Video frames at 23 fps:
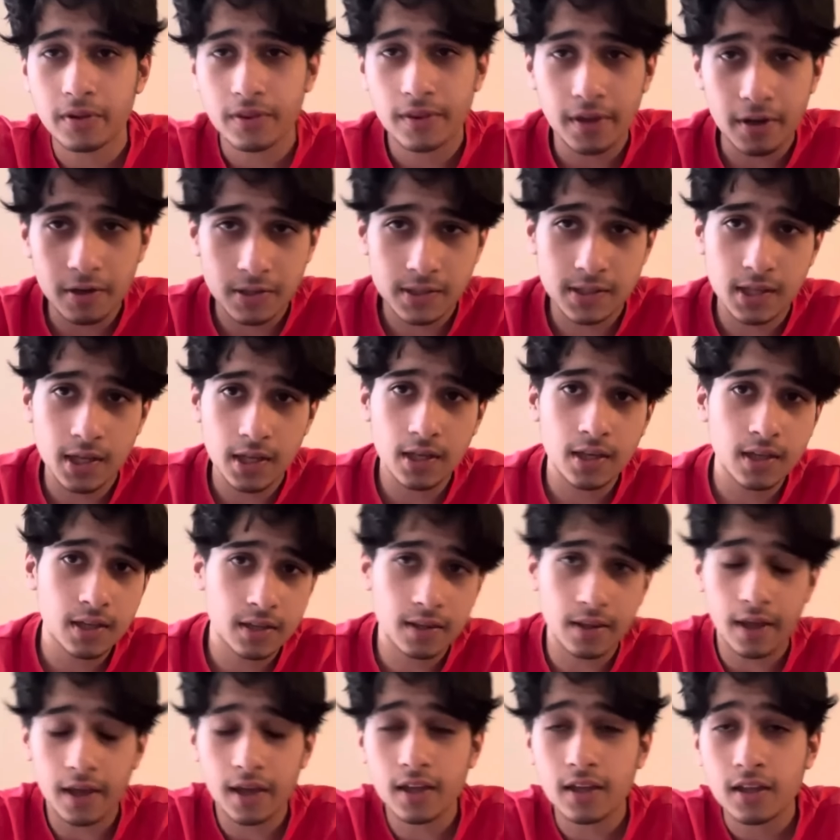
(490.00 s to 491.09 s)
they're saying
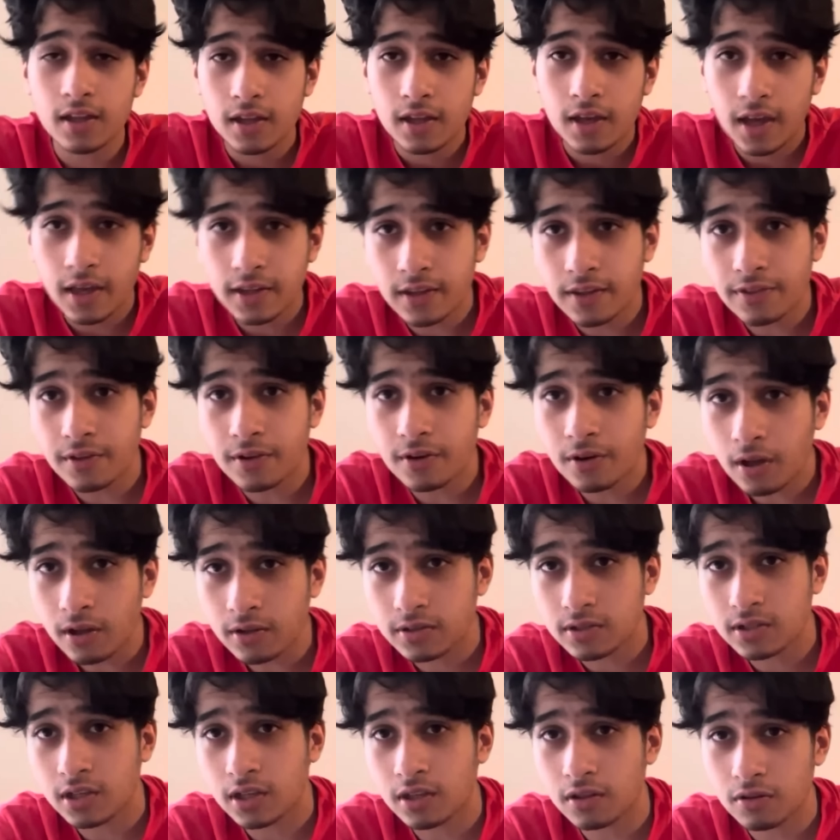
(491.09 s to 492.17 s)
that and then they're not
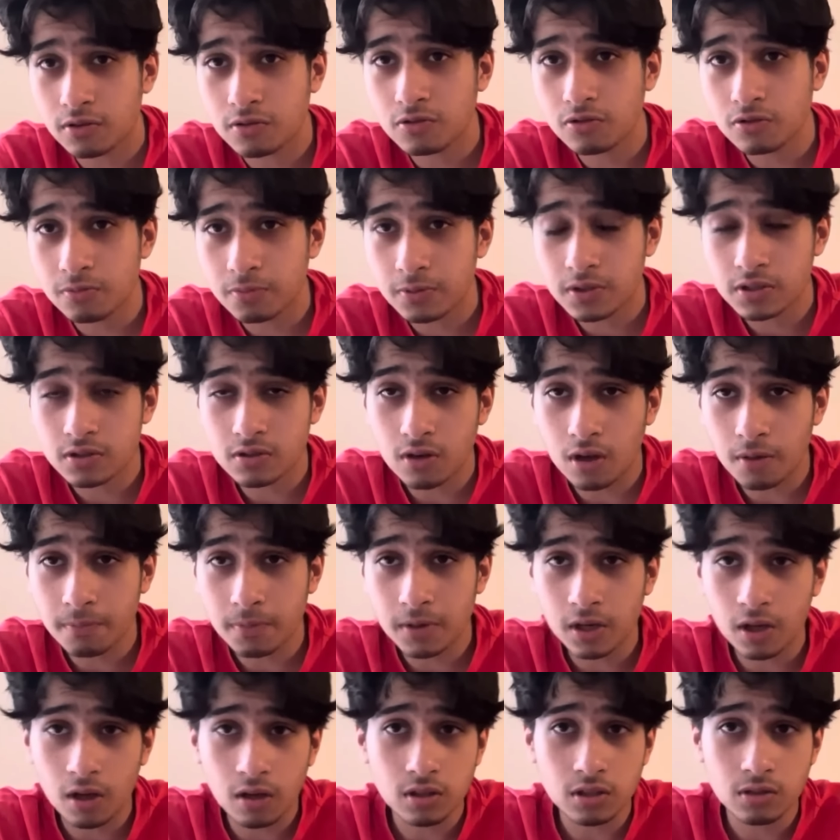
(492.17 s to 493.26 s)
seeking the truth because they're not
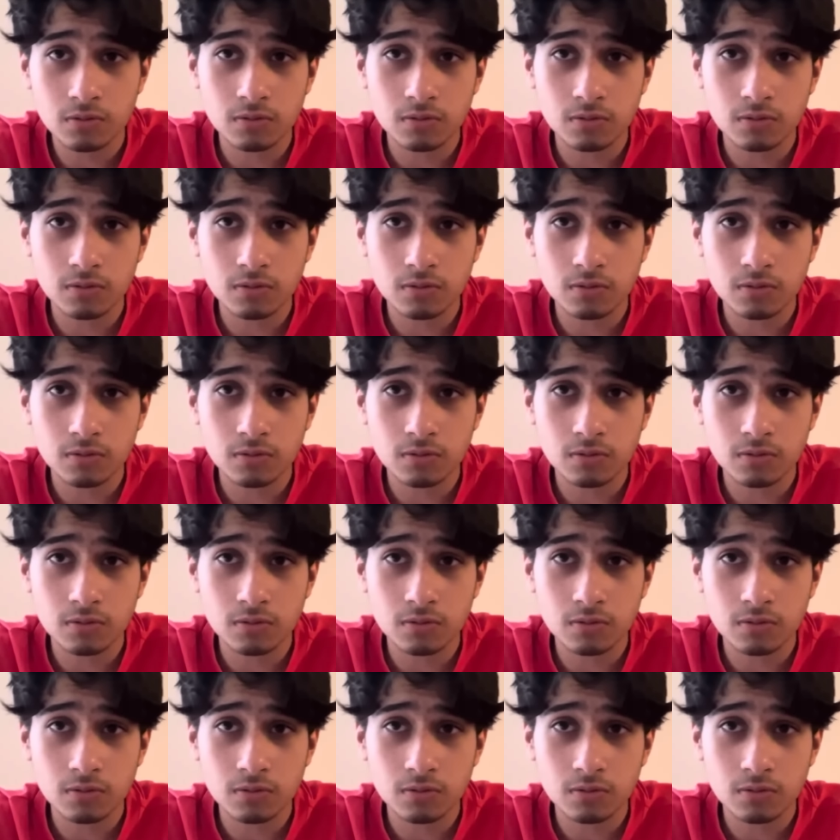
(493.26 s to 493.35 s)
being honest with